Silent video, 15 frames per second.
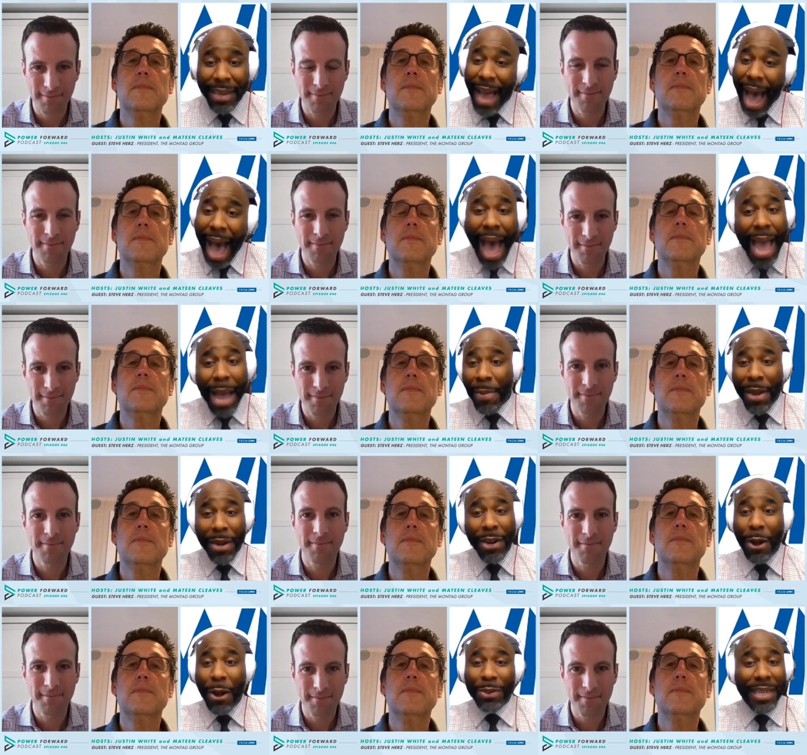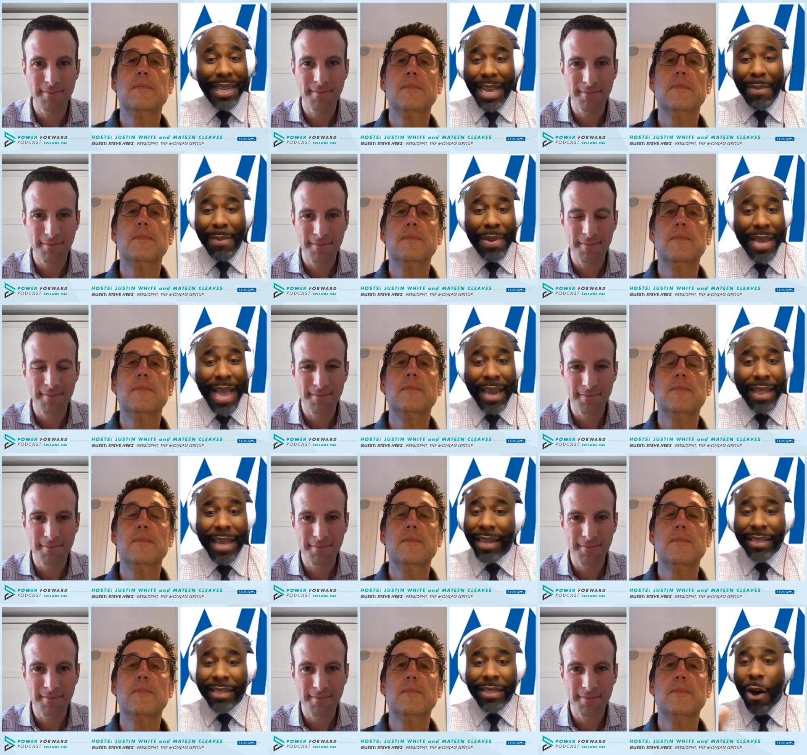Speaker 1: I am here to go to the NBA.
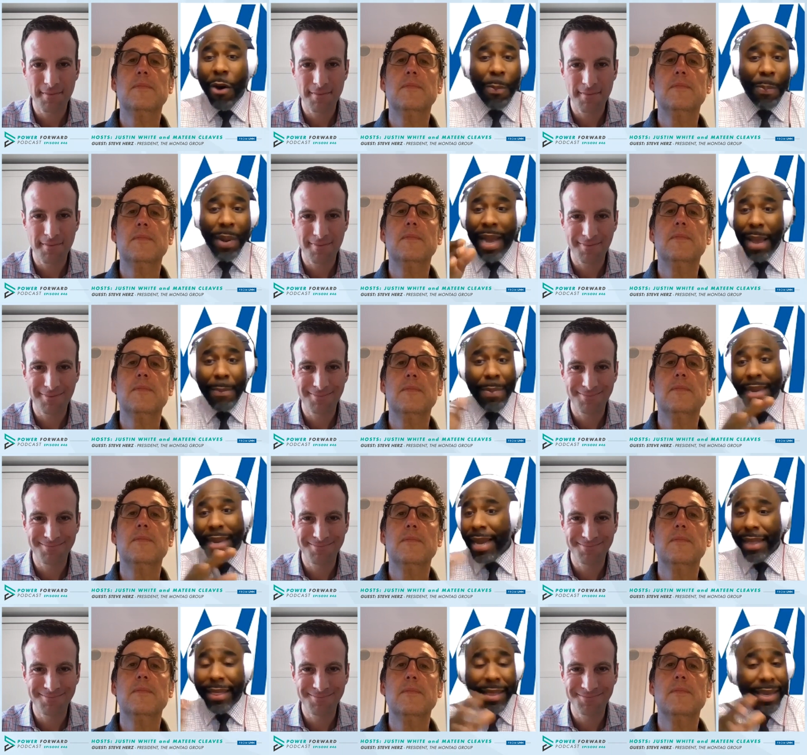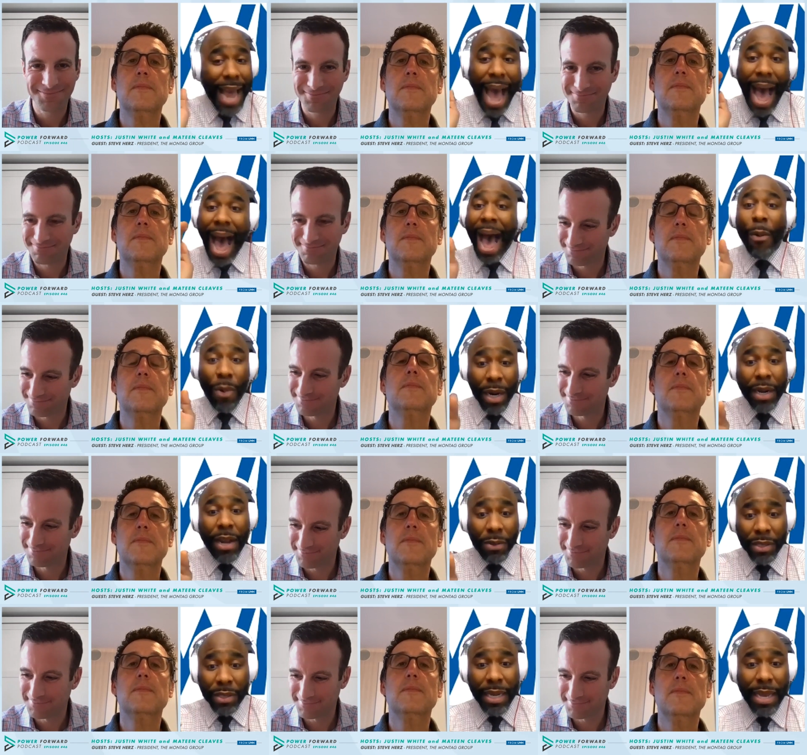There's no plan B, nothing. I want to
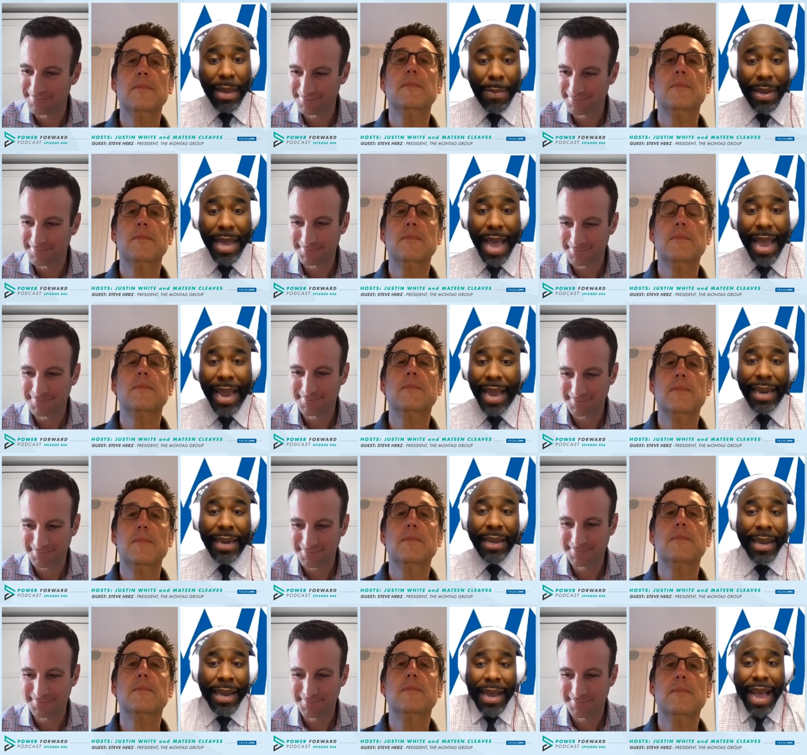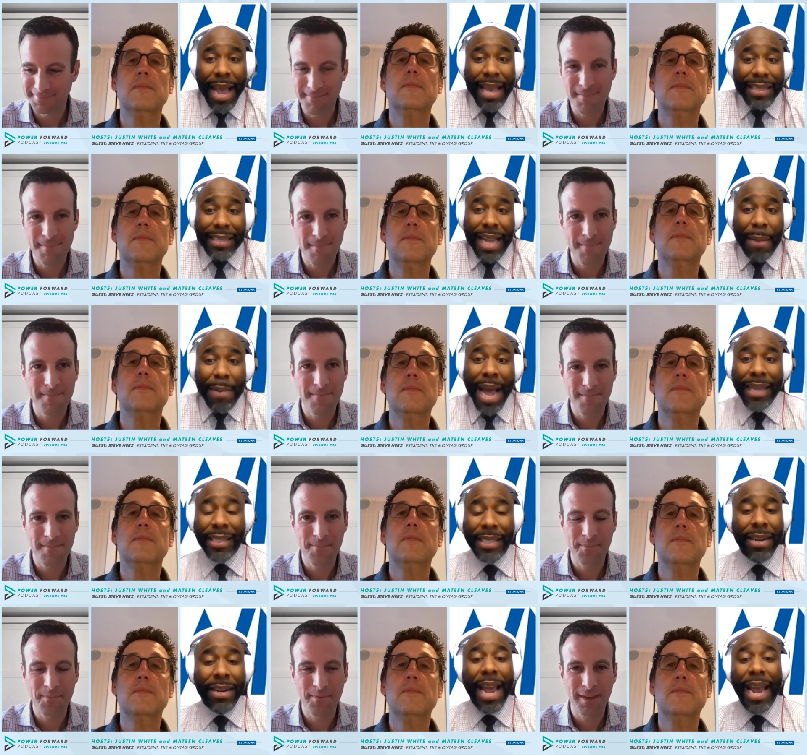go to the NBA. And I'm not
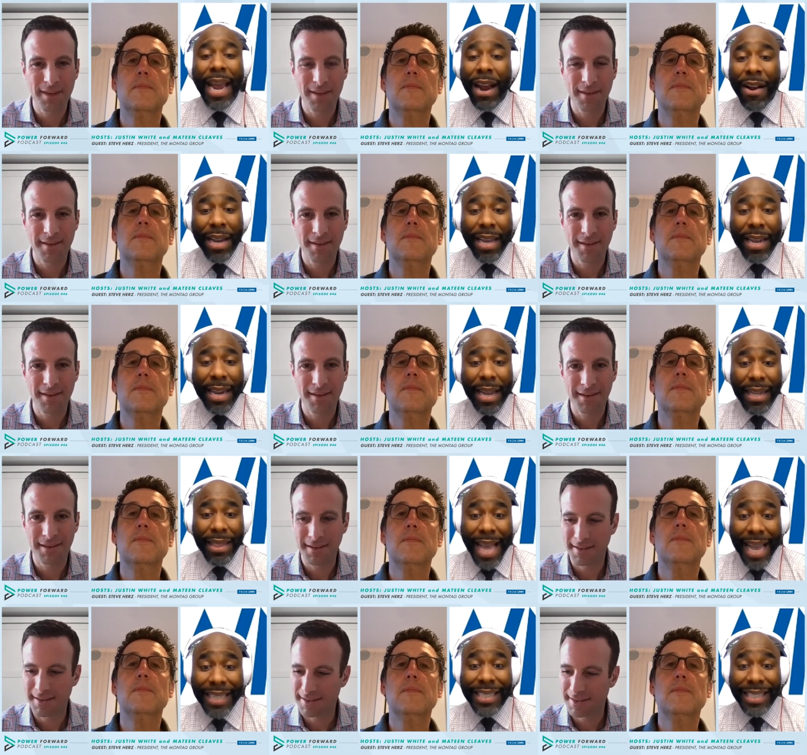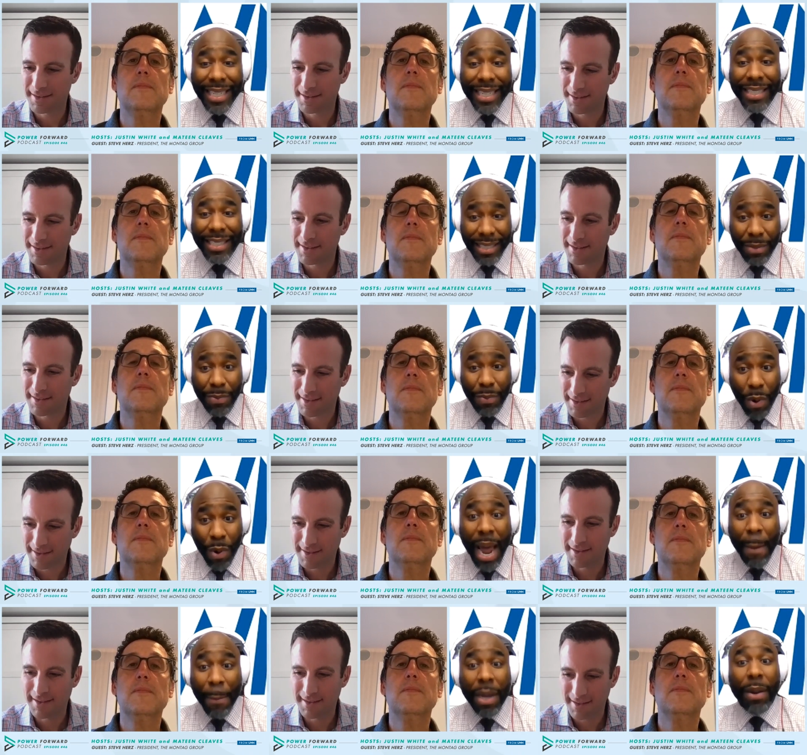saying that arrogant. That's just
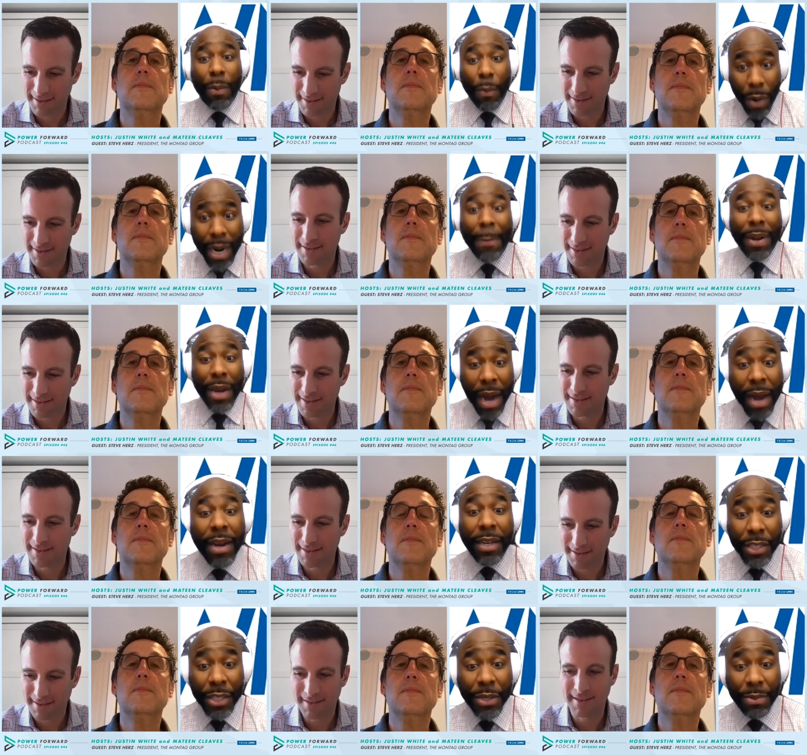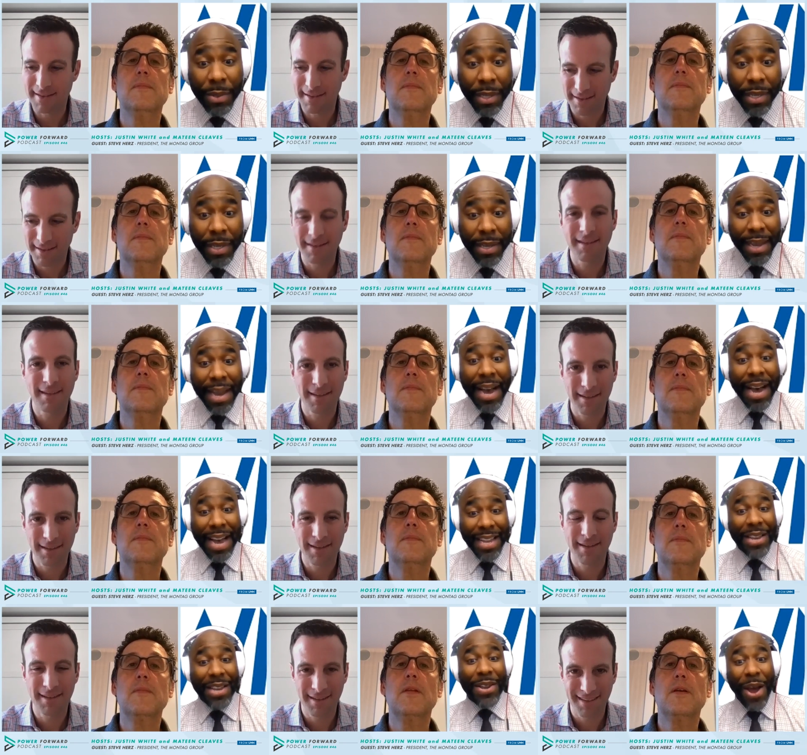what I'm gonna do,
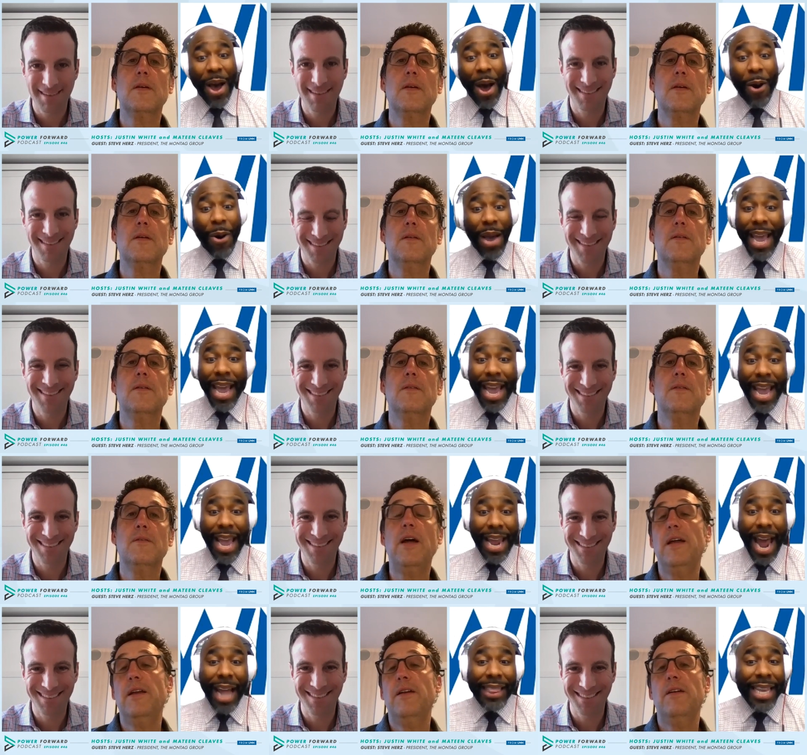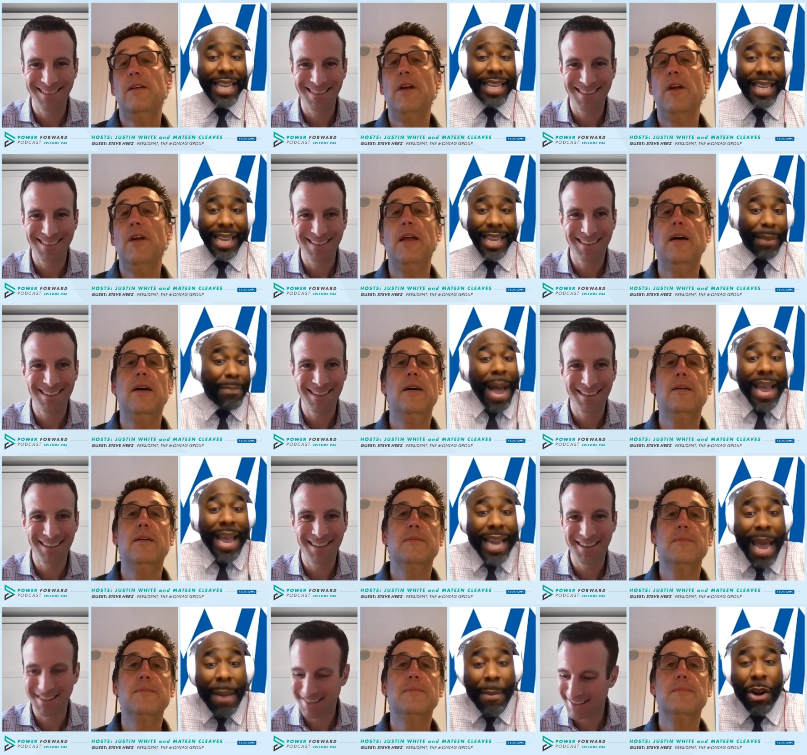you know. And right, I think
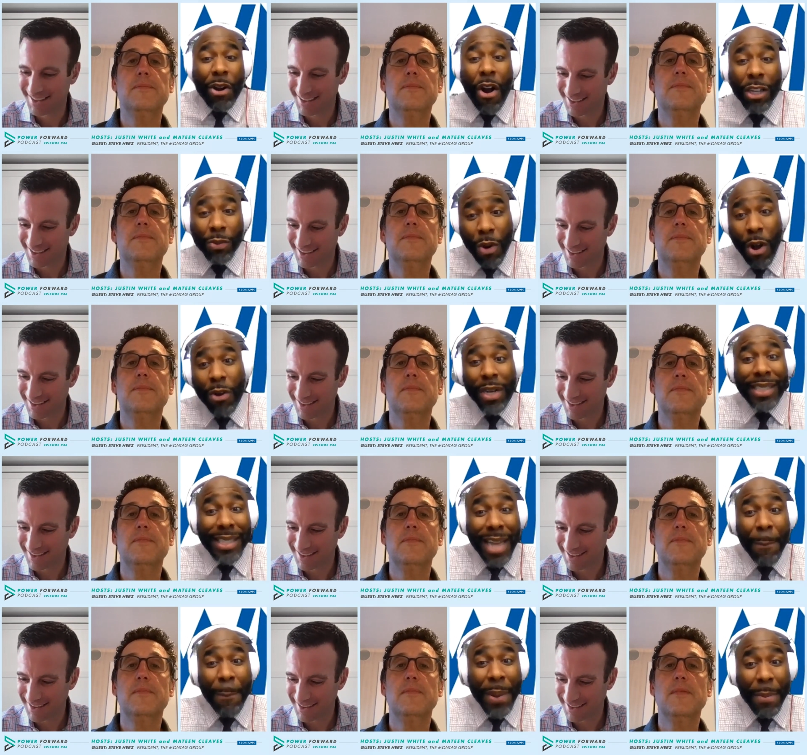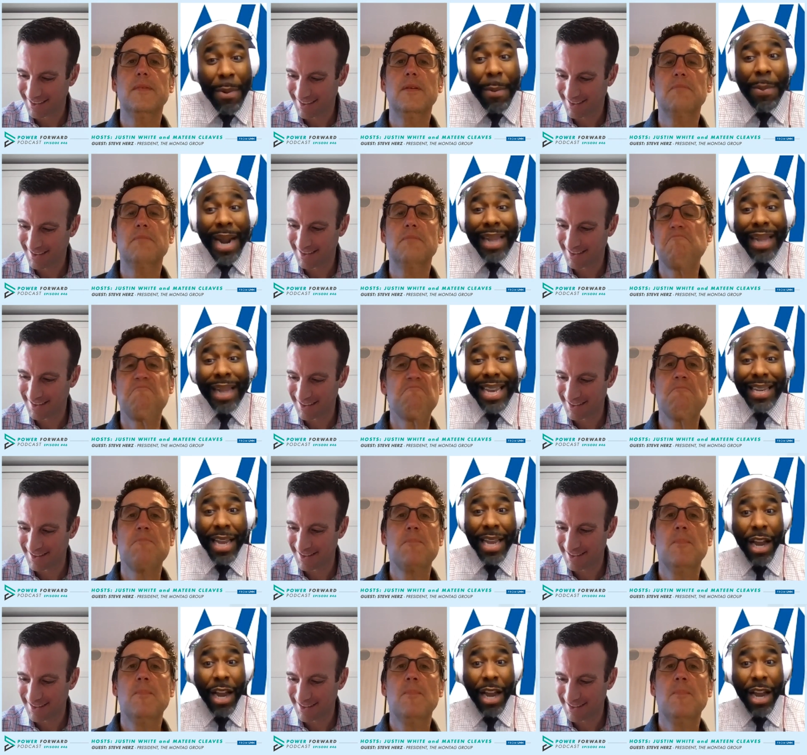it came across wrong to some people, but I think